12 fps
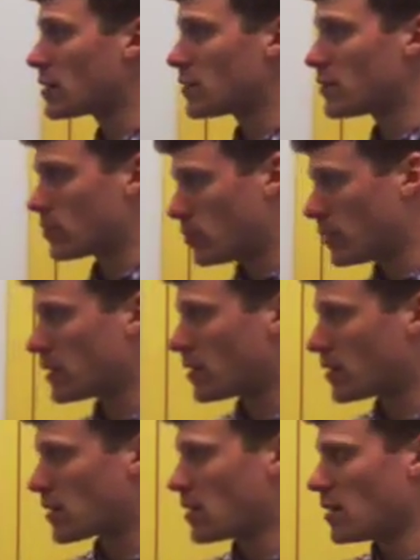
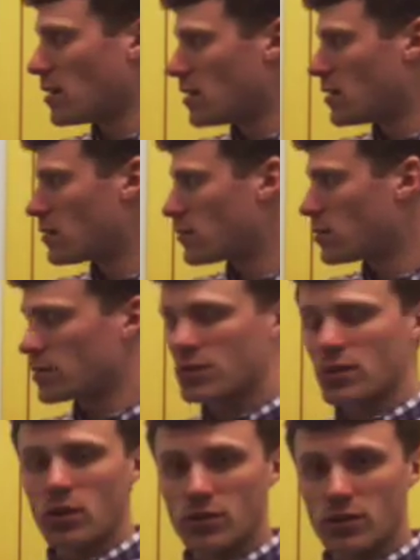squared. Of course,
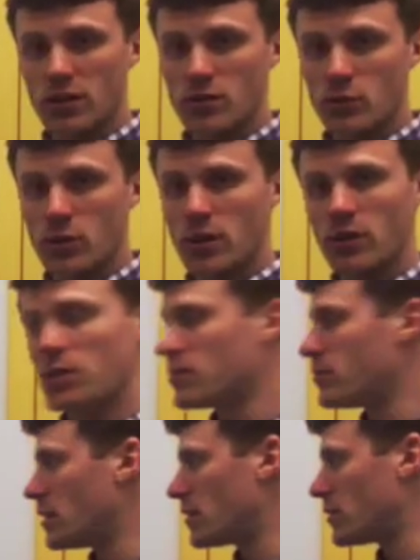cosine squared
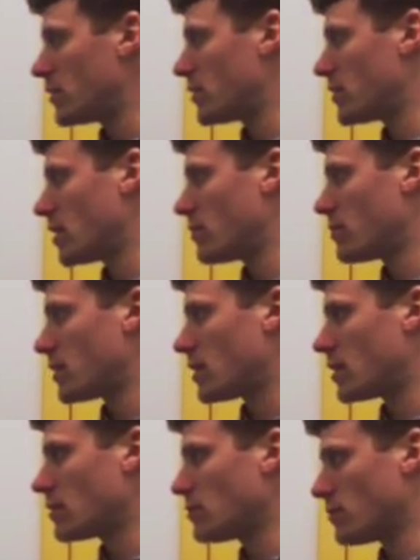means the same
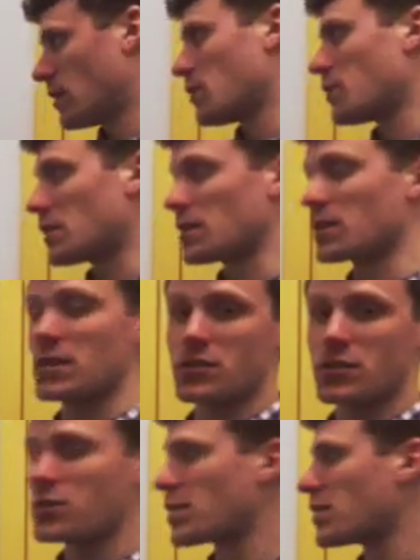thing when I write it like this,
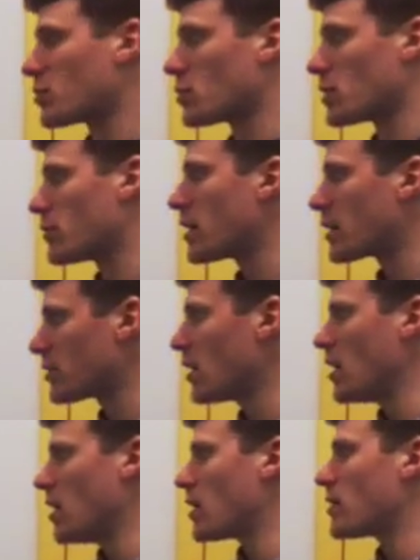cosine squared of x.
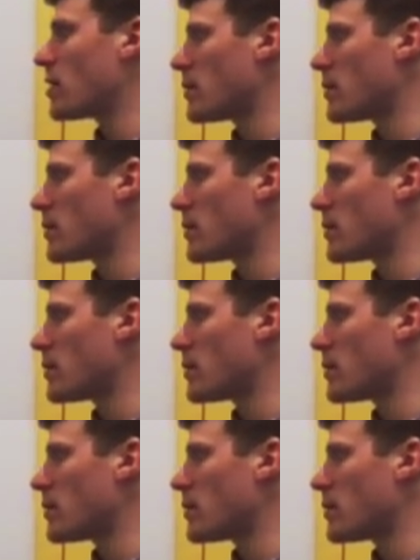That